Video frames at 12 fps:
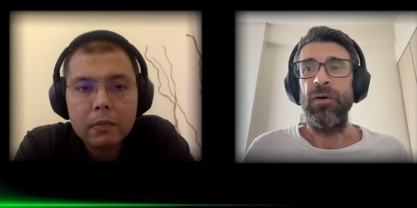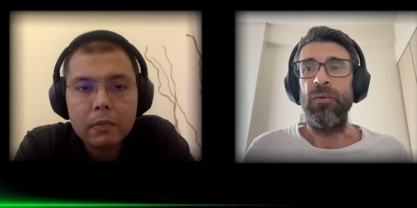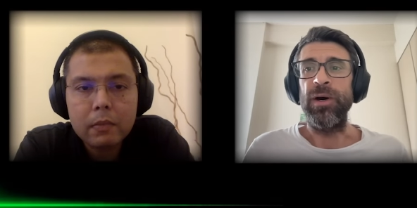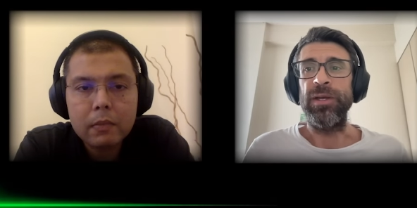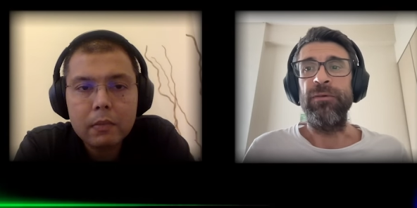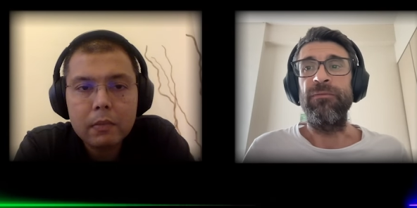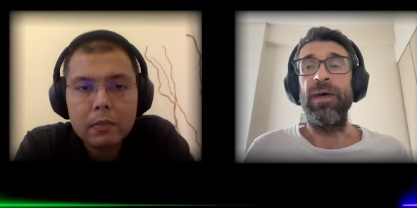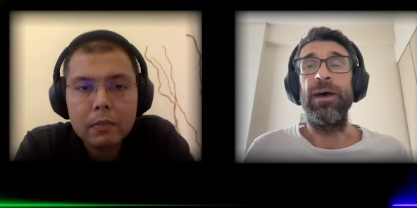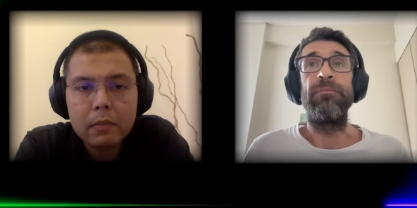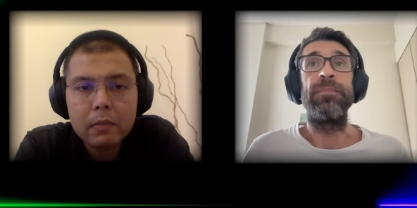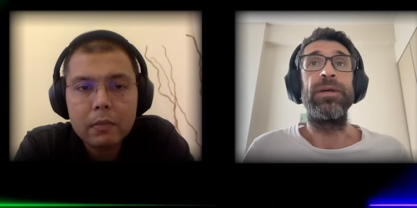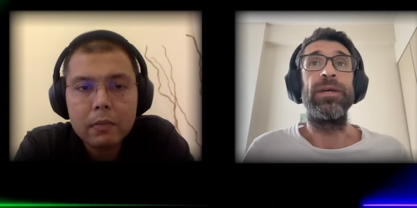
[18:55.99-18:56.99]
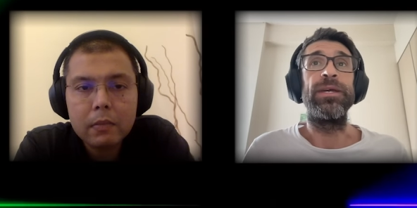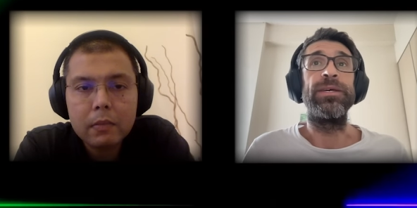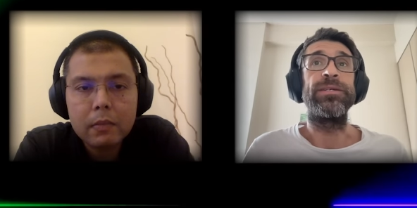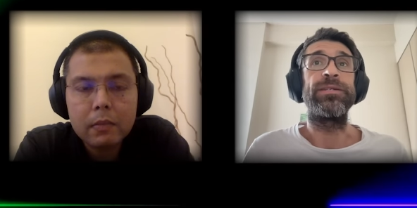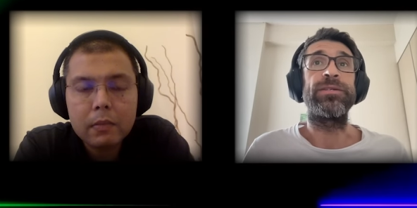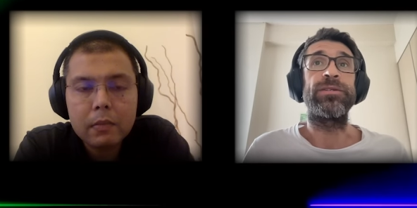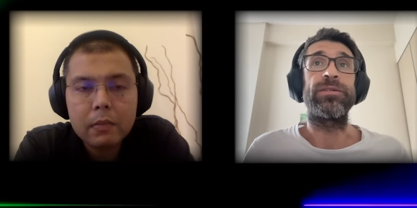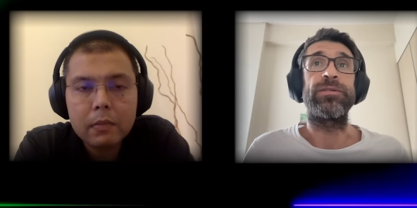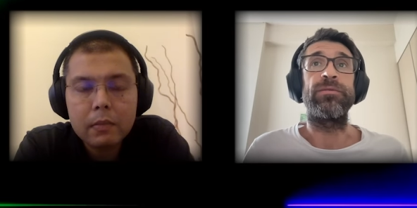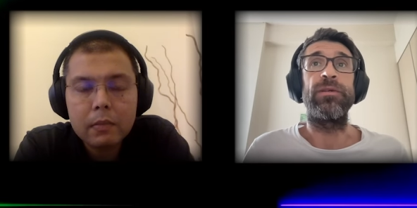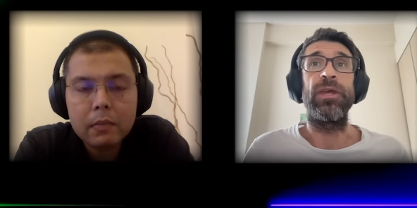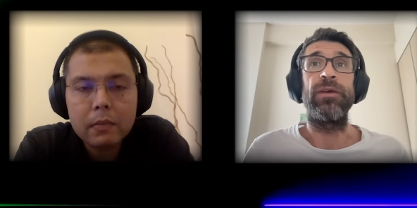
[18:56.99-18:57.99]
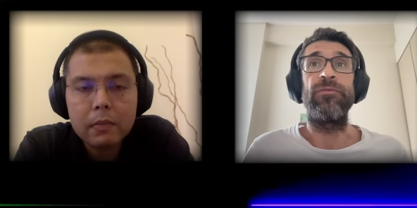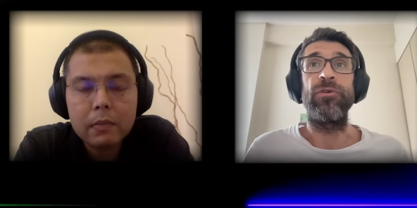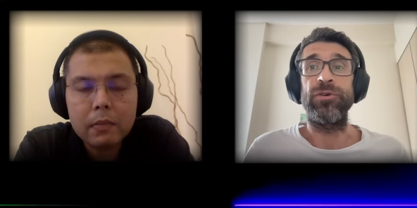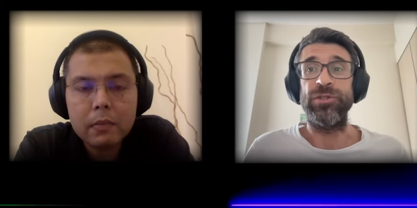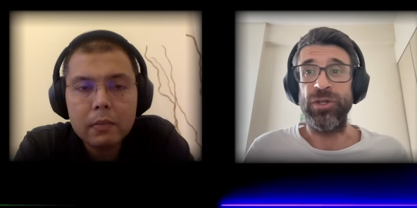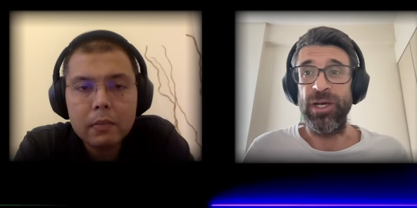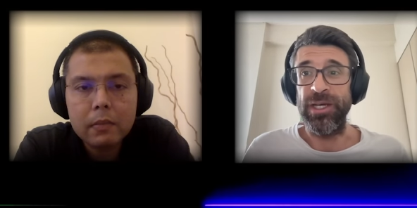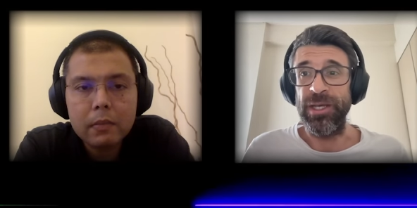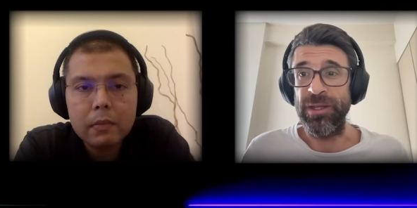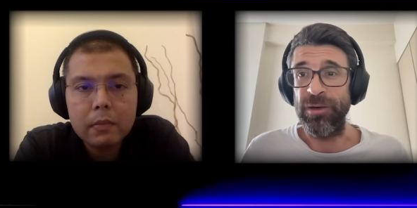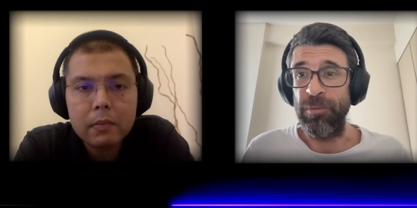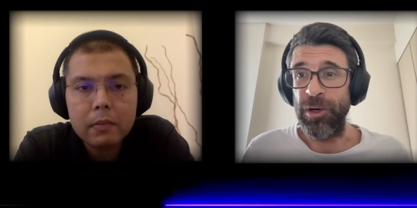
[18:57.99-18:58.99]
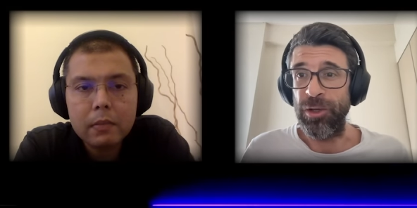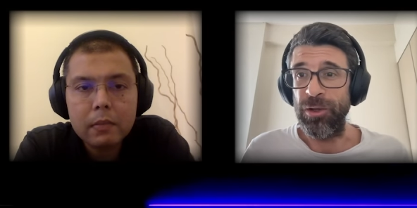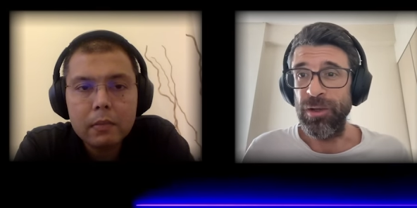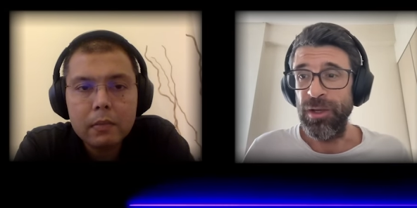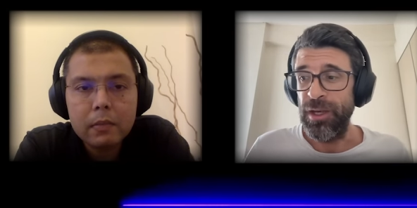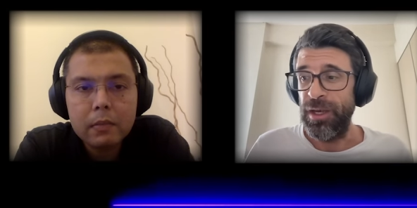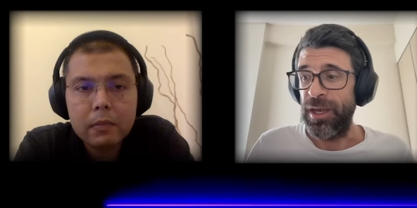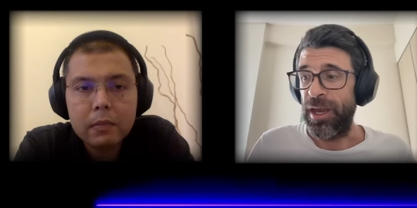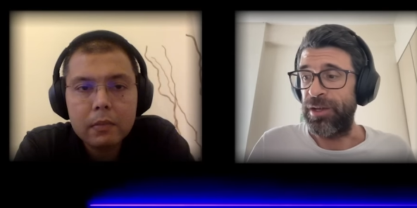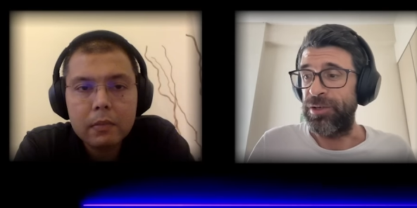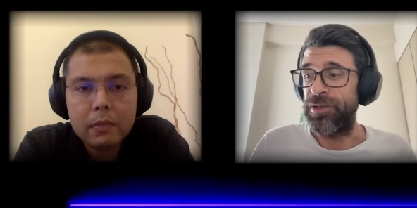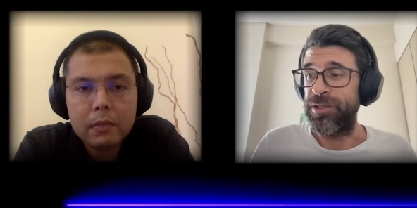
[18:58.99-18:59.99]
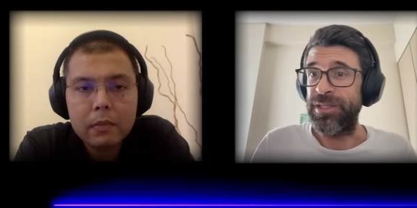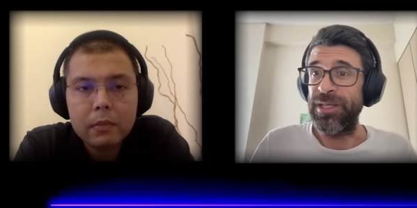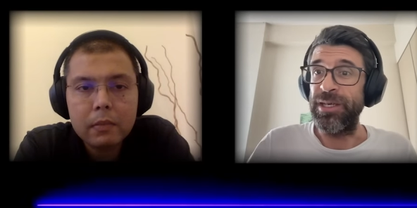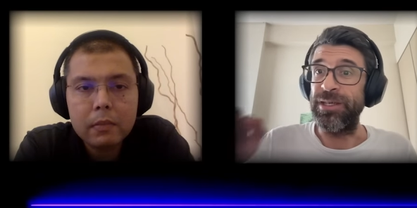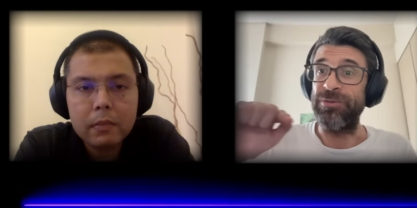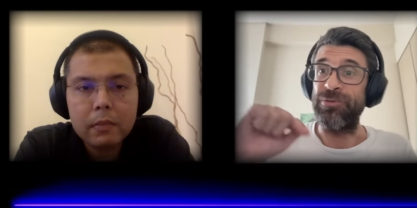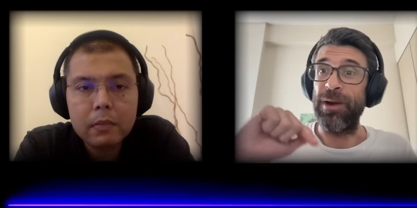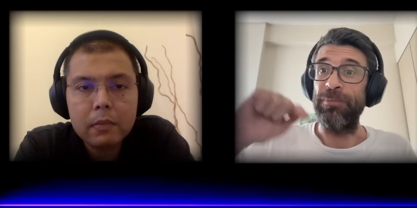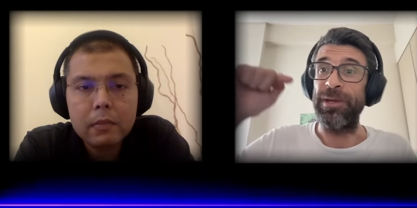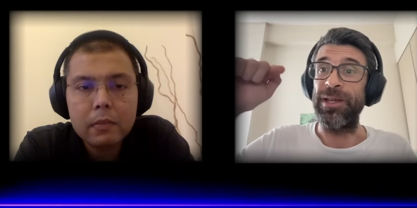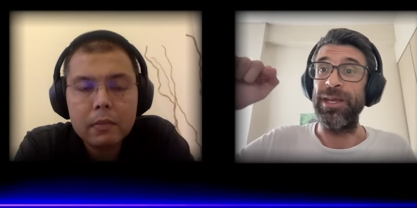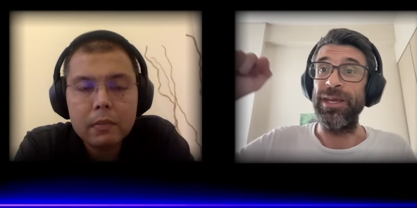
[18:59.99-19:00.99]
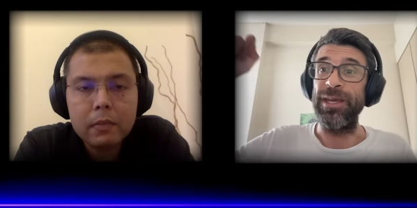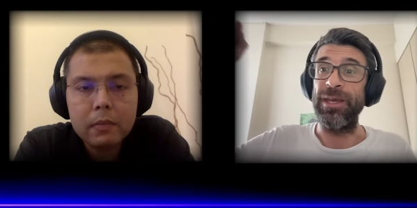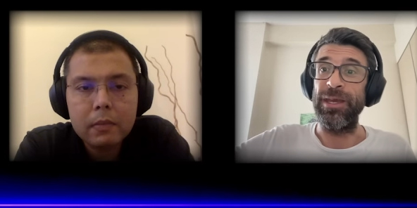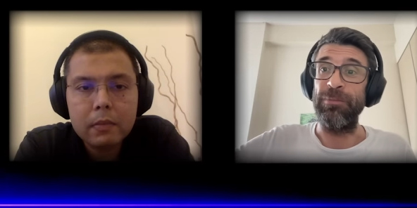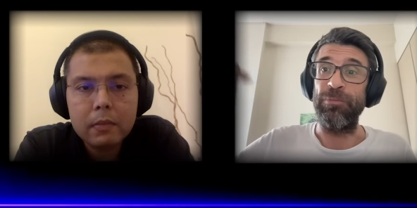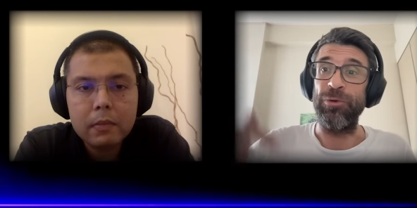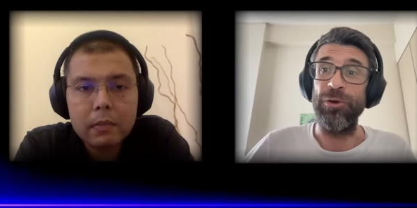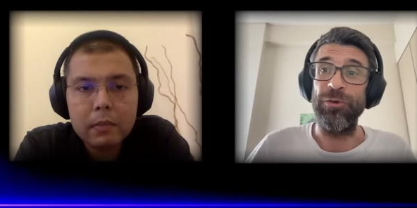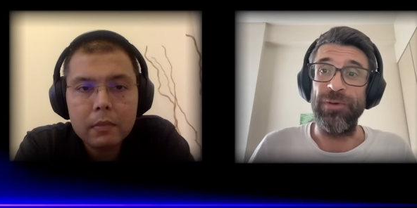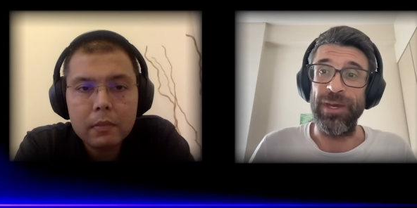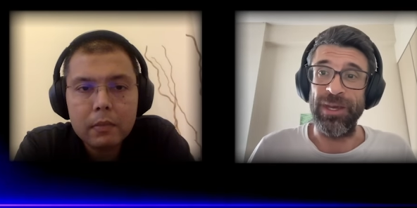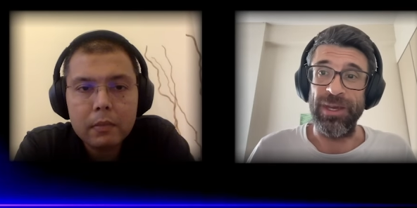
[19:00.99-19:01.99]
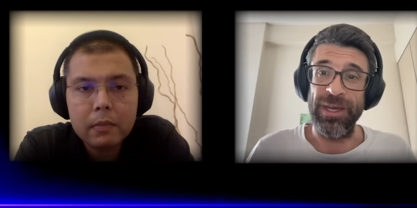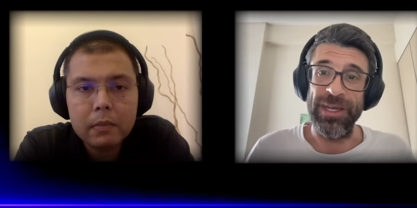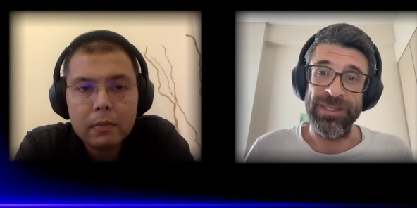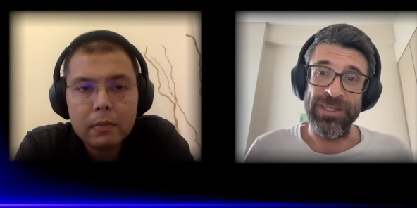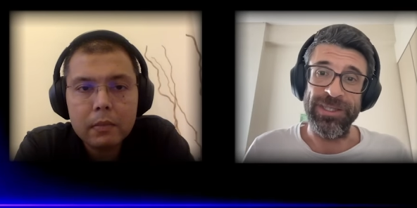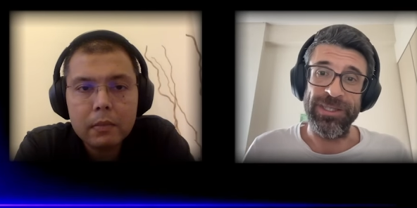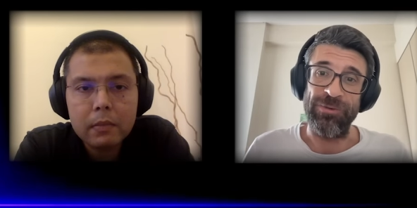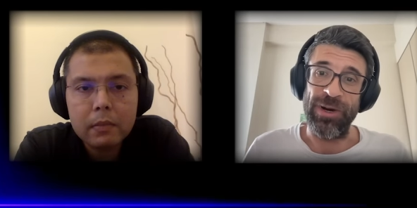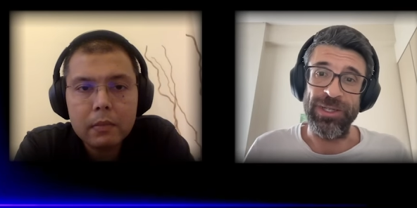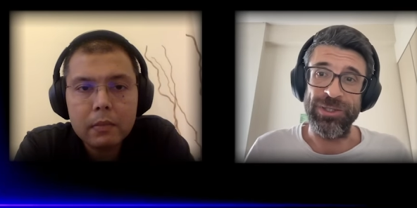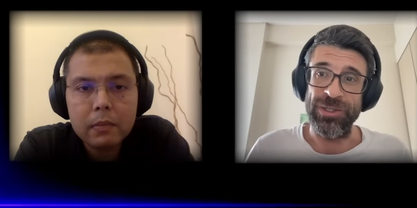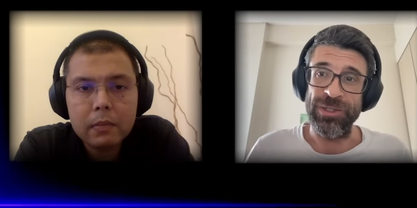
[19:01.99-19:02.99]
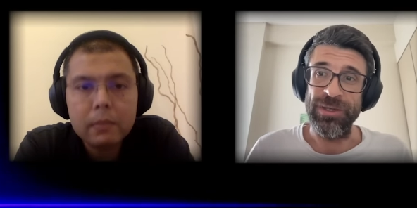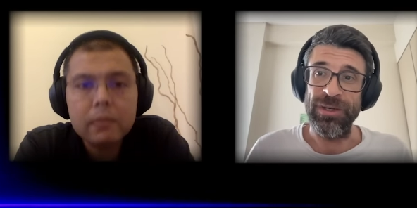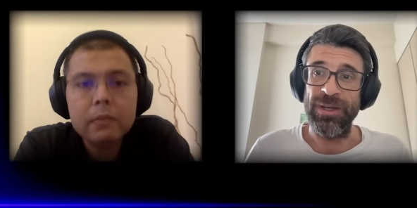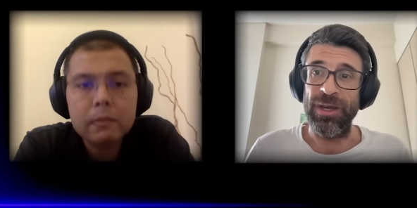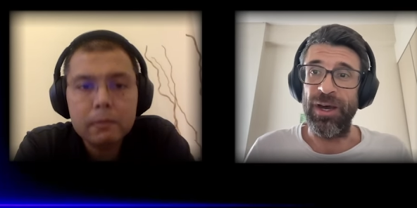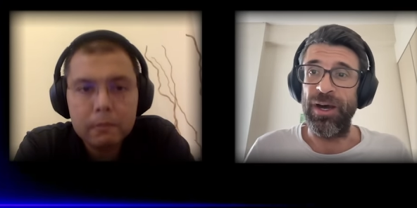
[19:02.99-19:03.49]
Speaker 1: One of them is if you're training the model and you see it's rapidly improving each iteration,